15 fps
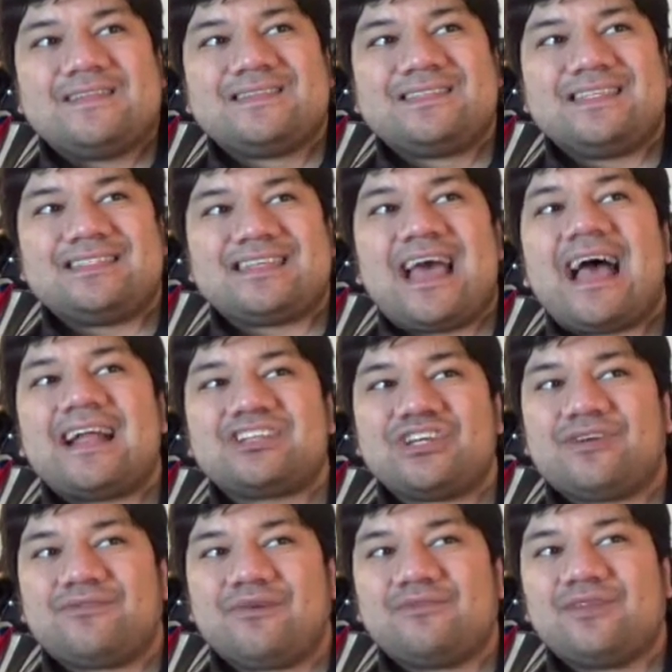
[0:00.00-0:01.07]

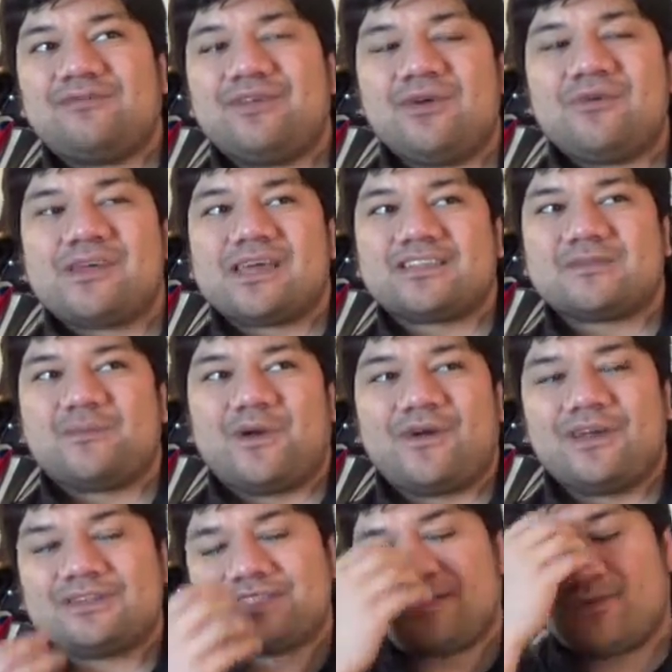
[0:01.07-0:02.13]
detaching from the viewing
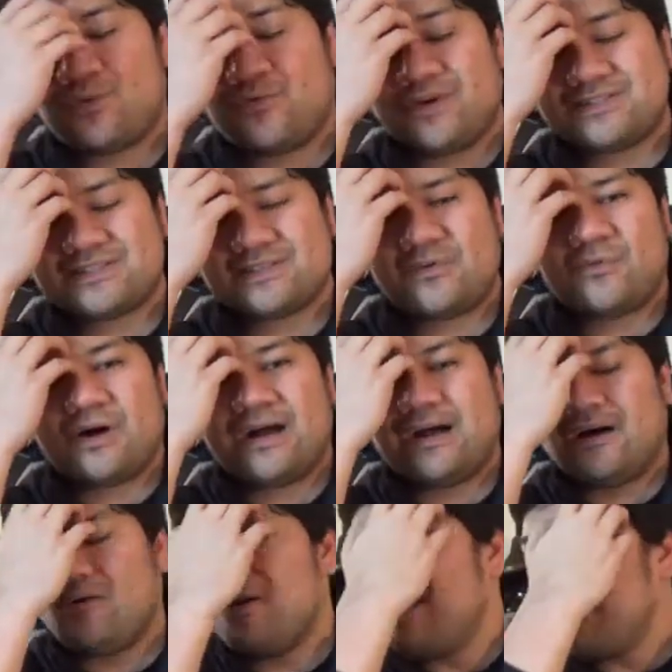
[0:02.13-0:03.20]
experience every once in a
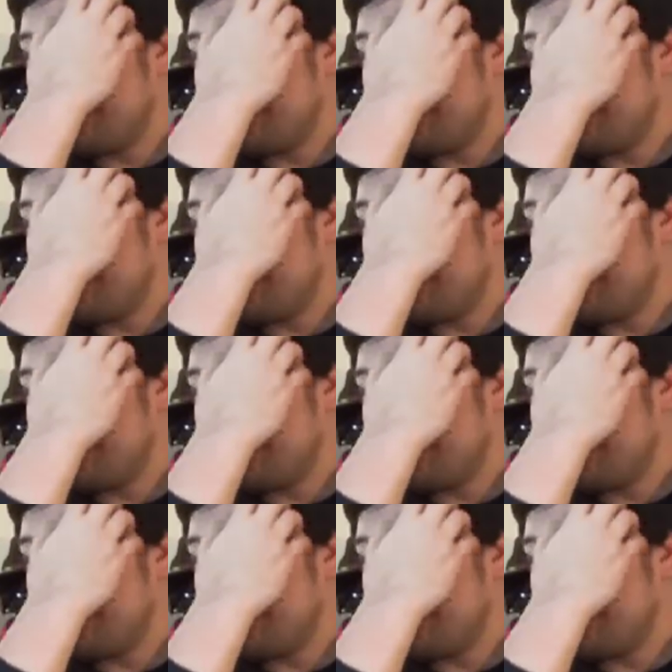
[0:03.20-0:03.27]
while